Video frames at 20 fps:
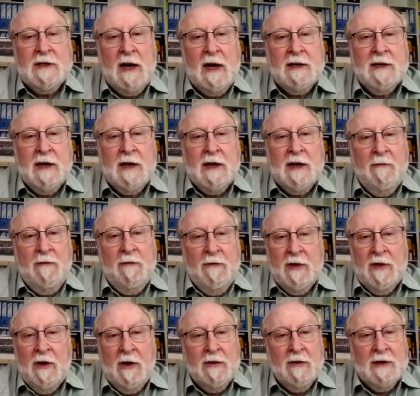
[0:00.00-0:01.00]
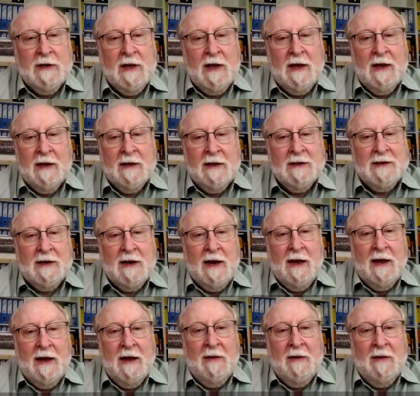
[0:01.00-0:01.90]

set up for those things.